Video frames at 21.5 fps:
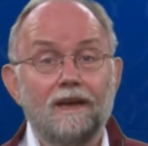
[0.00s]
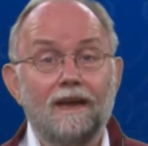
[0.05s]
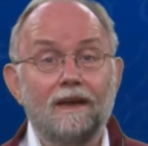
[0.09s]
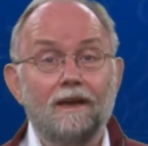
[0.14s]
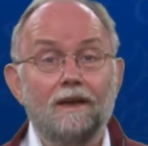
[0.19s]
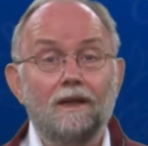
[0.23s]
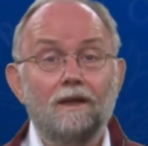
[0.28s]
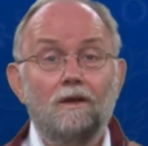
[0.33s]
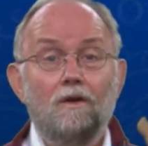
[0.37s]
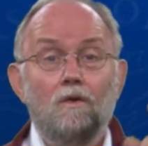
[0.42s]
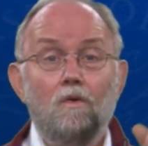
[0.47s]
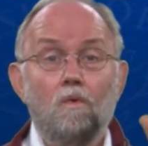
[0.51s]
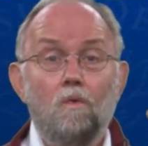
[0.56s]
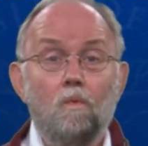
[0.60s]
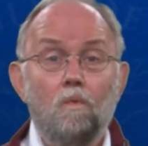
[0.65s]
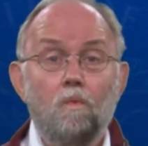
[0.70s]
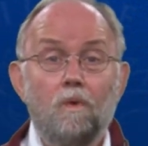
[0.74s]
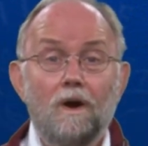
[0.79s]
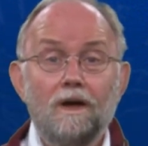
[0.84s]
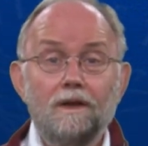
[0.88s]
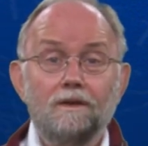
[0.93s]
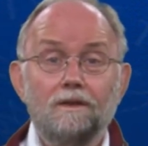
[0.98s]
in
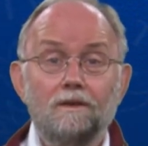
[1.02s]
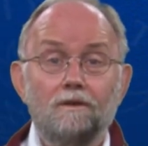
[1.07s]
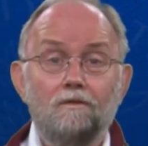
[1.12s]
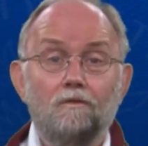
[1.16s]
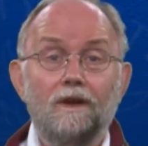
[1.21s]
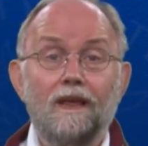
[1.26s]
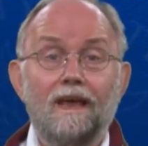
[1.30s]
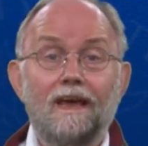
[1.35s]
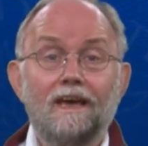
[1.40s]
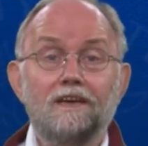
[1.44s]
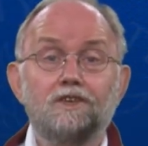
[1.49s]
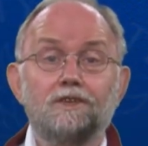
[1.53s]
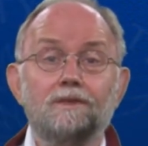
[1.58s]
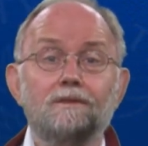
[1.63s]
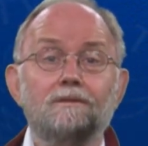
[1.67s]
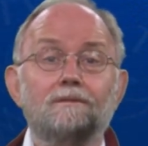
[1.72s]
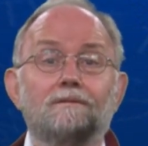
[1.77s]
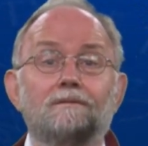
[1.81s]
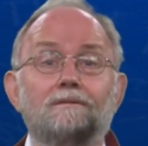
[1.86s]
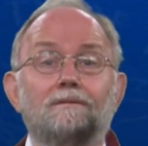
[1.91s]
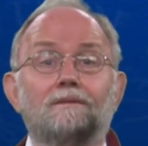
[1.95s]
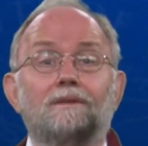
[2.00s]
one
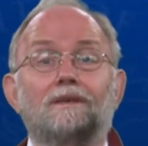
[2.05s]
reaction,